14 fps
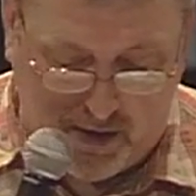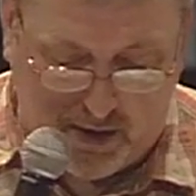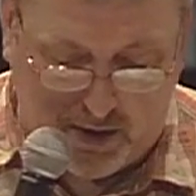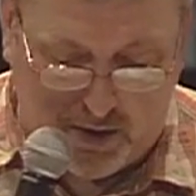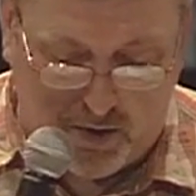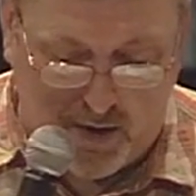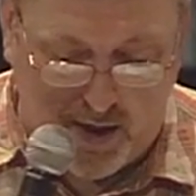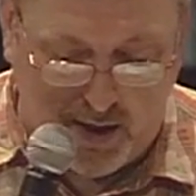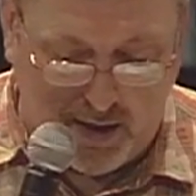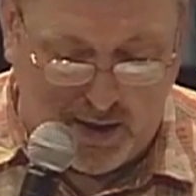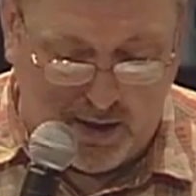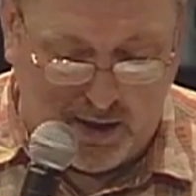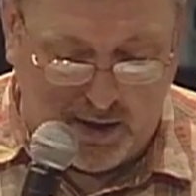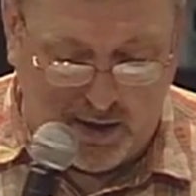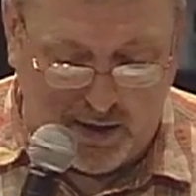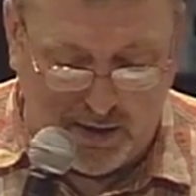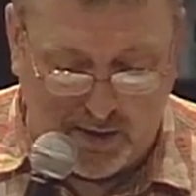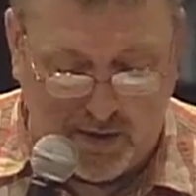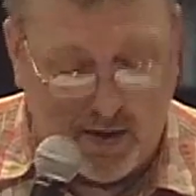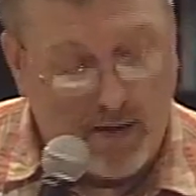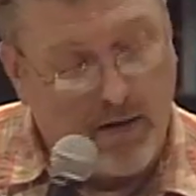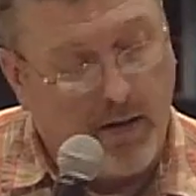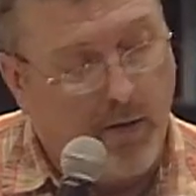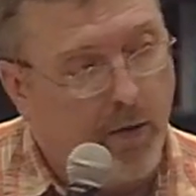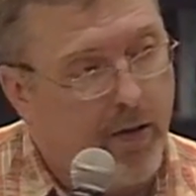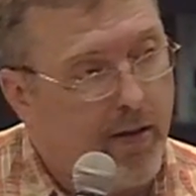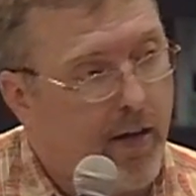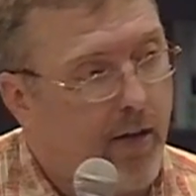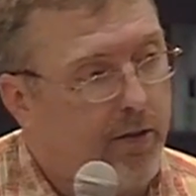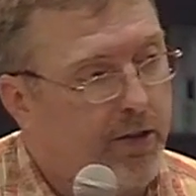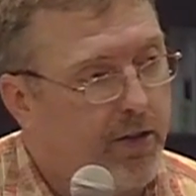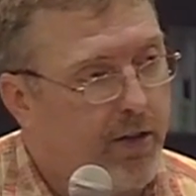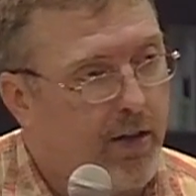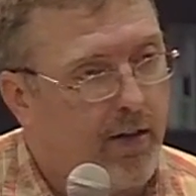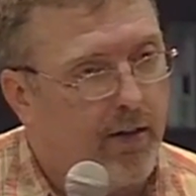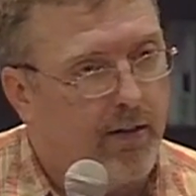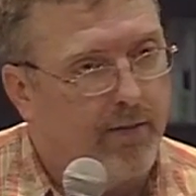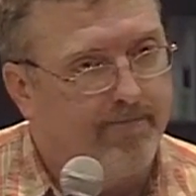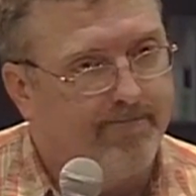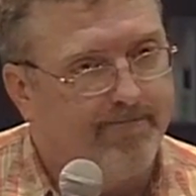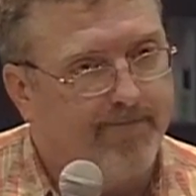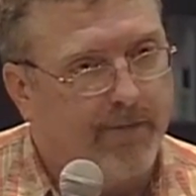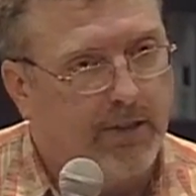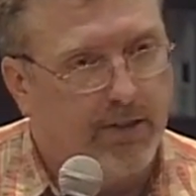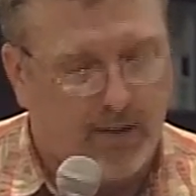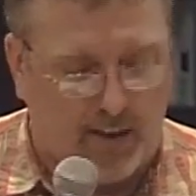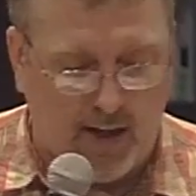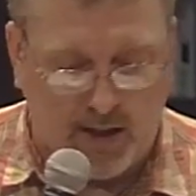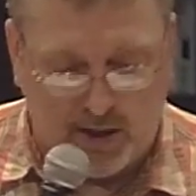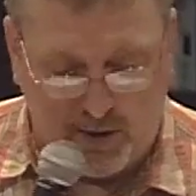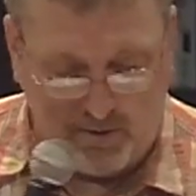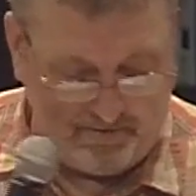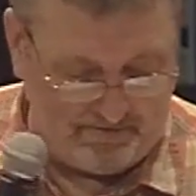Creating is nothing without sharing. Thank you.